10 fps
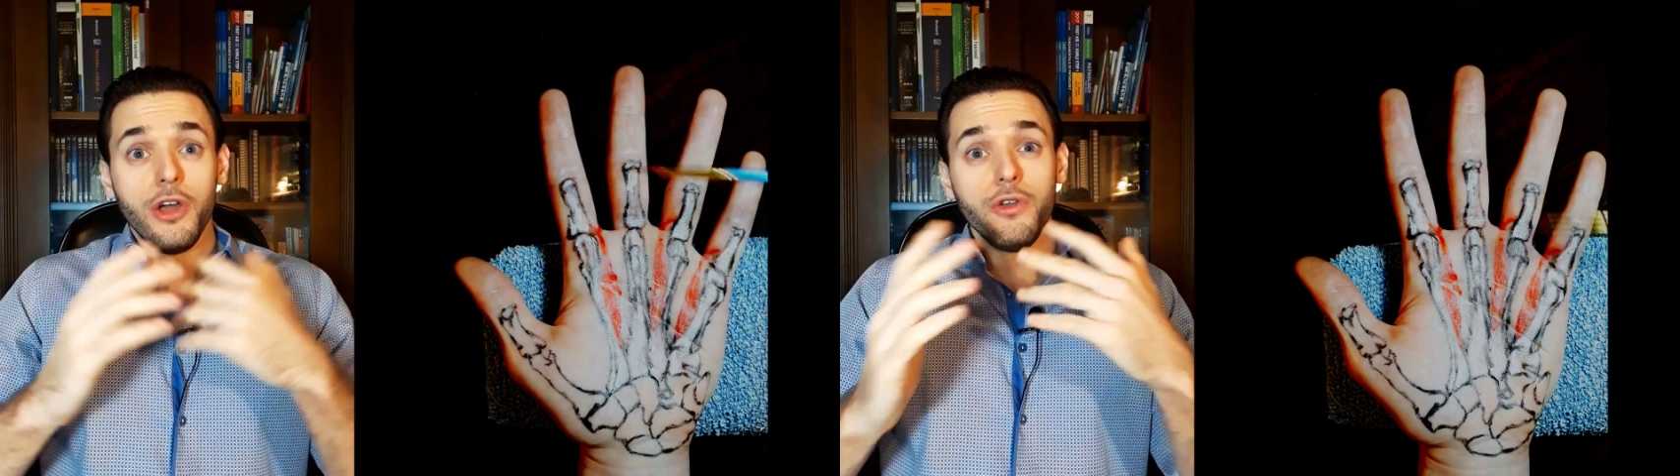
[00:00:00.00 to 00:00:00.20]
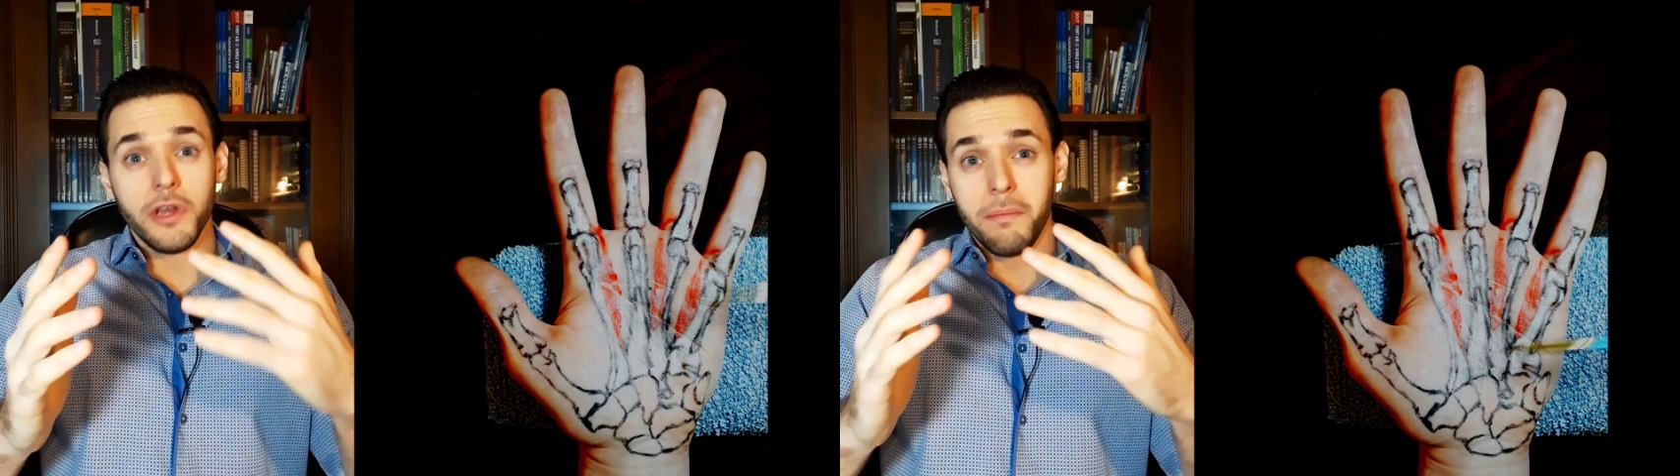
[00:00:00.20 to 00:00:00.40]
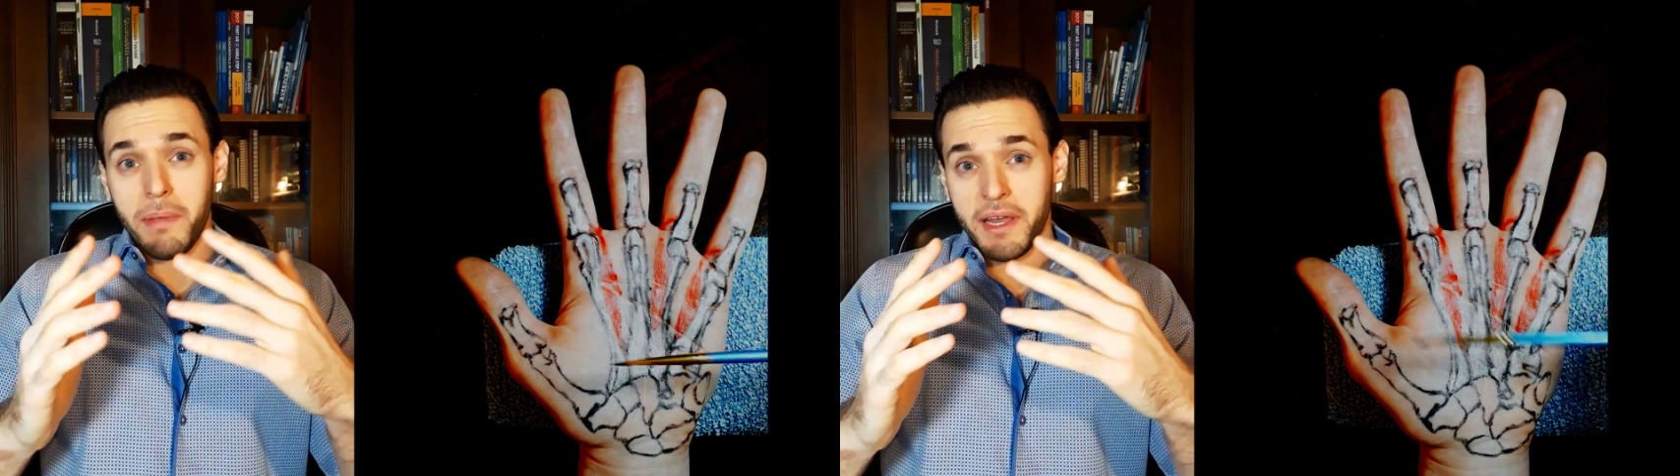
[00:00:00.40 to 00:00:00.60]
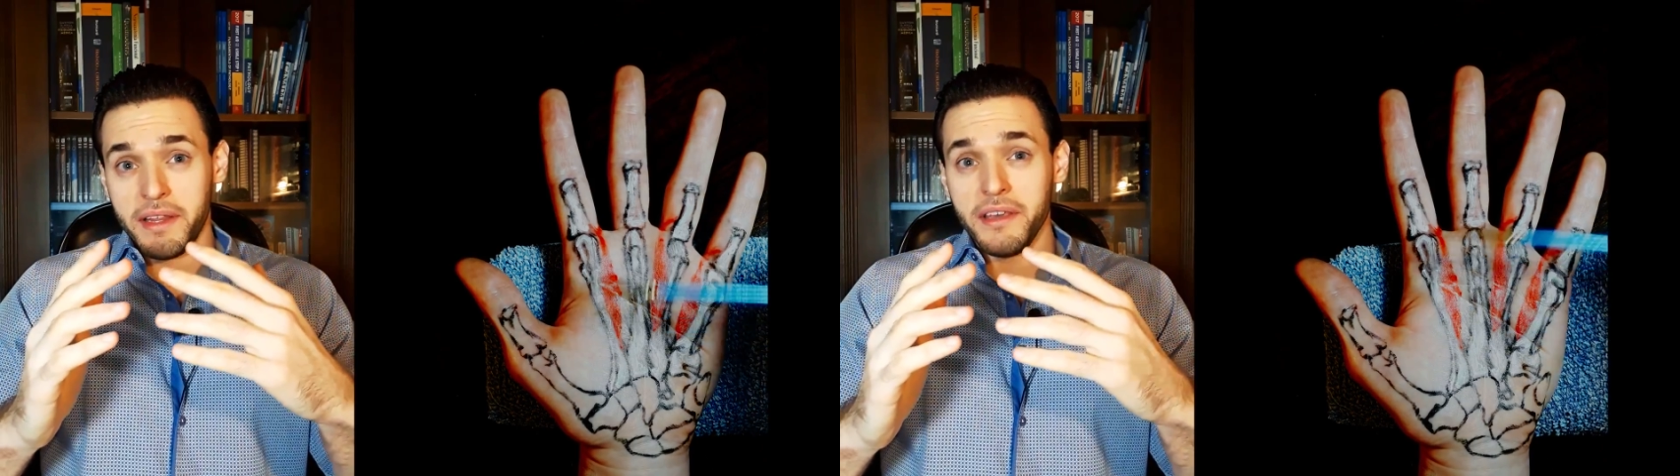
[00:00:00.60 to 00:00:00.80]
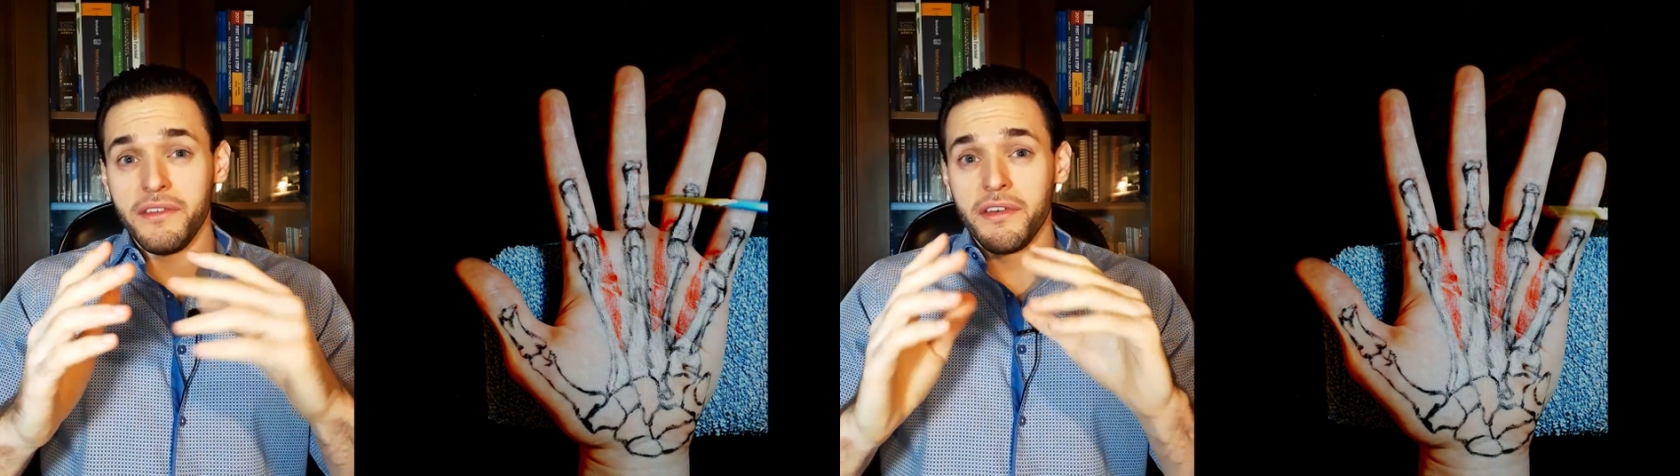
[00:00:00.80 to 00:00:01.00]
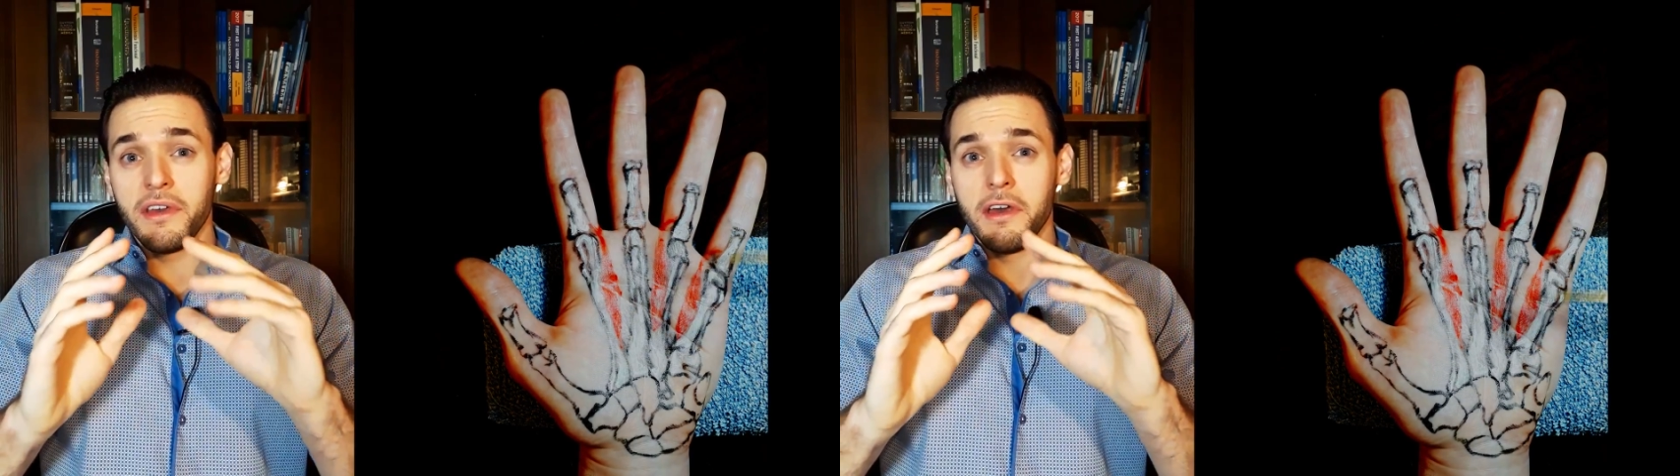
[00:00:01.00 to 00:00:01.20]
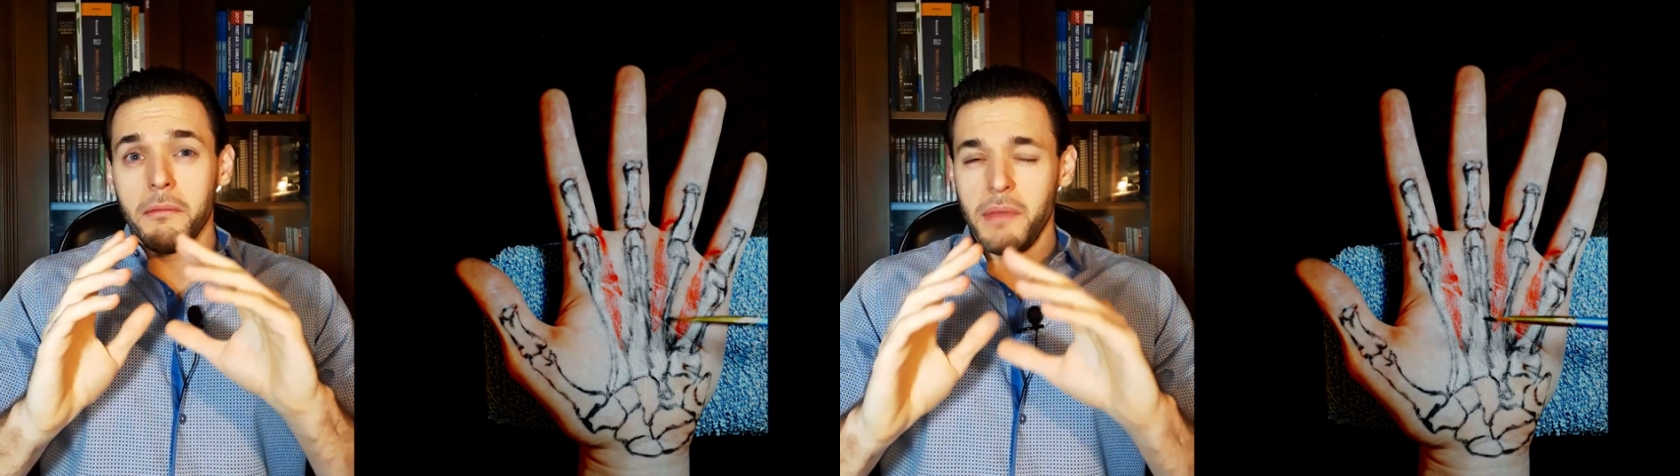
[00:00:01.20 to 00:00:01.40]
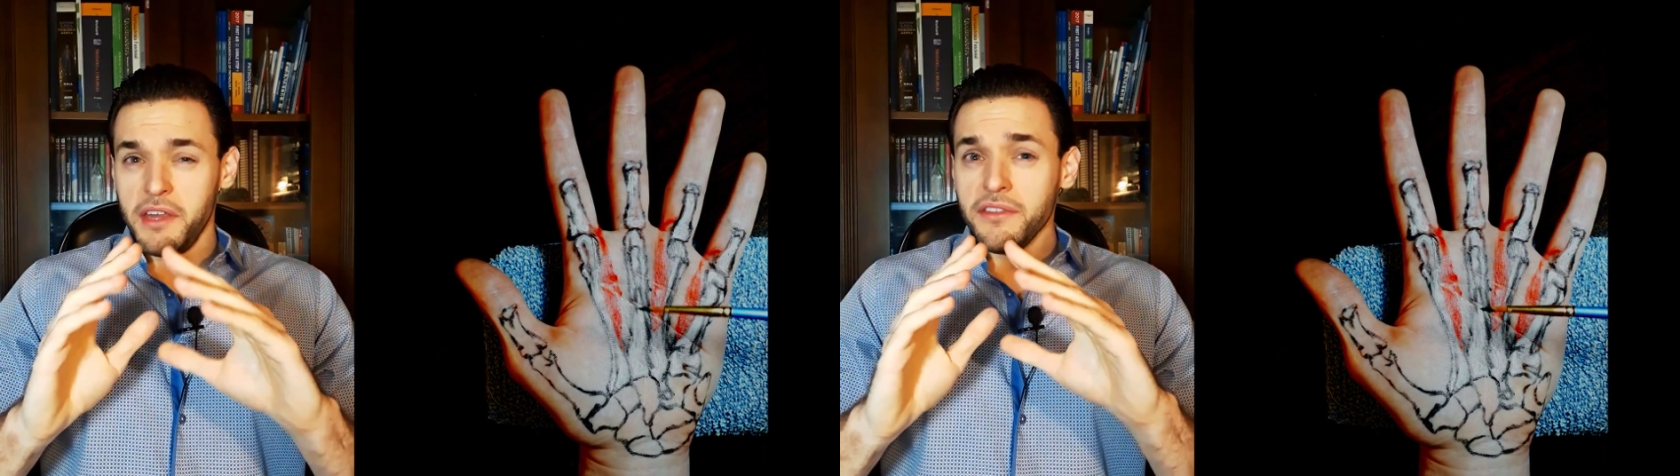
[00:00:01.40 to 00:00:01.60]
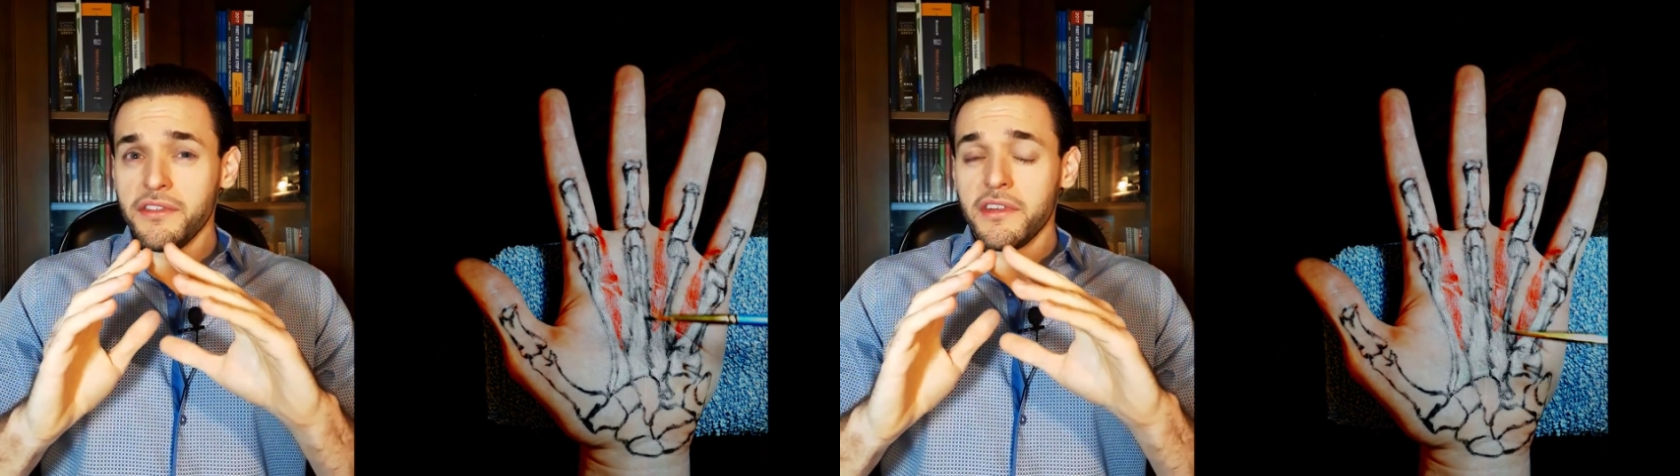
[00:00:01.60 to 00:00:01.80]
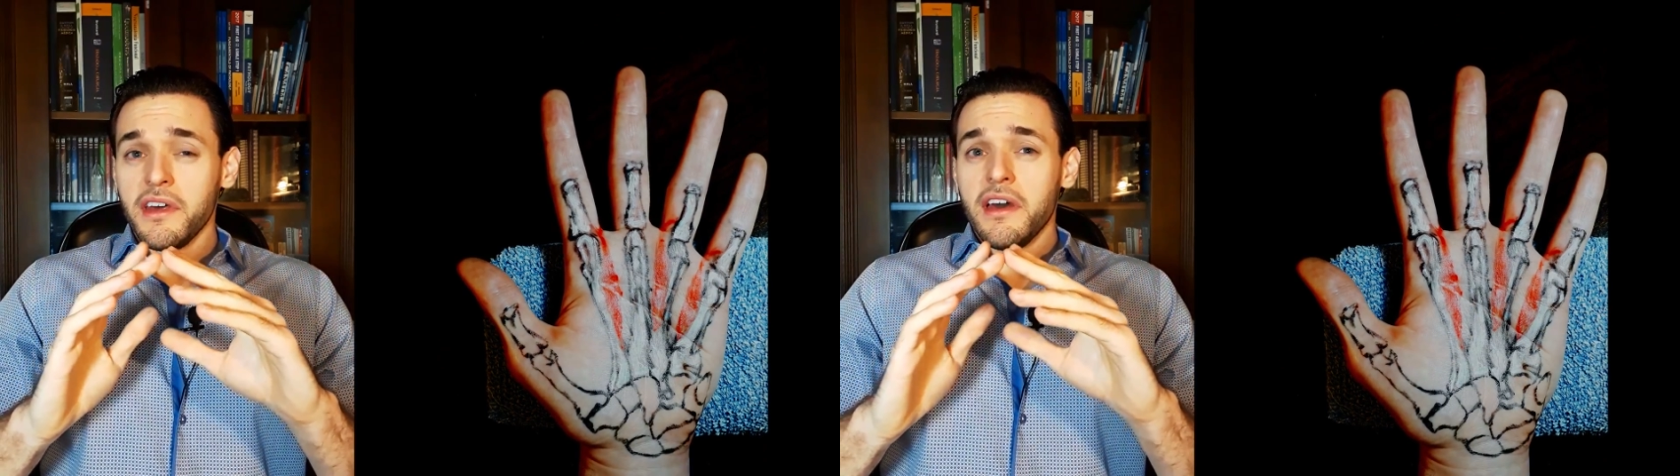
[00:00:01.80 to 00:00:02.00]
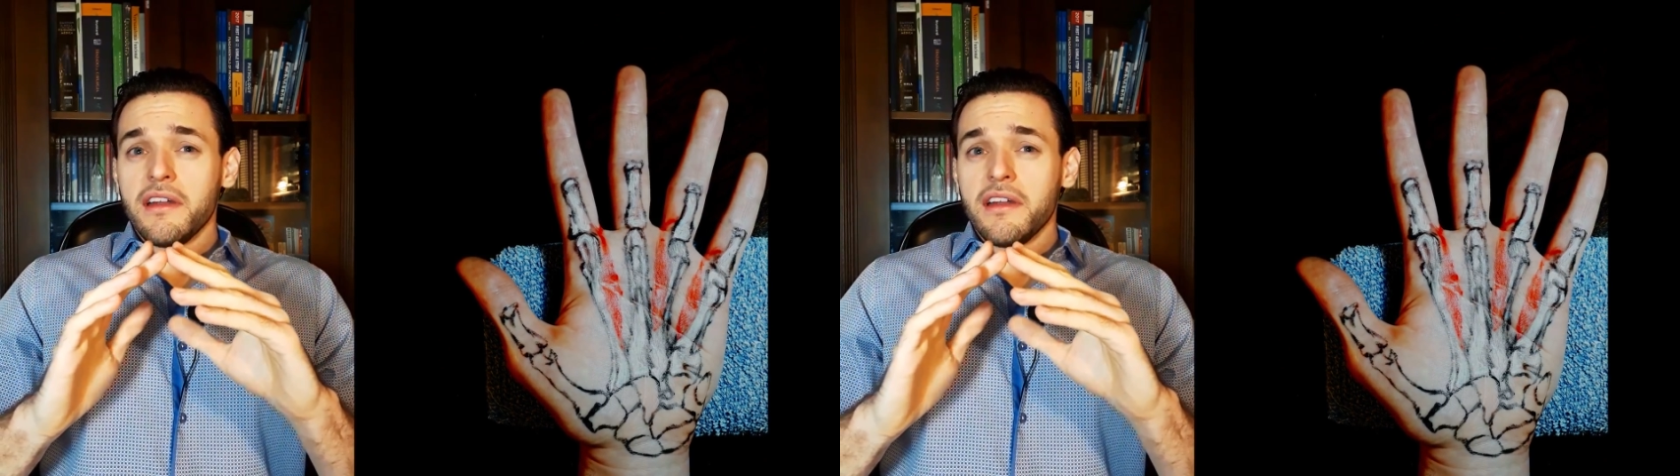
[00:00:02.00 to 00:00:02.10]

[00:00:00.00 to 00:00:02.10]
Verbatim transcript: Unipennate means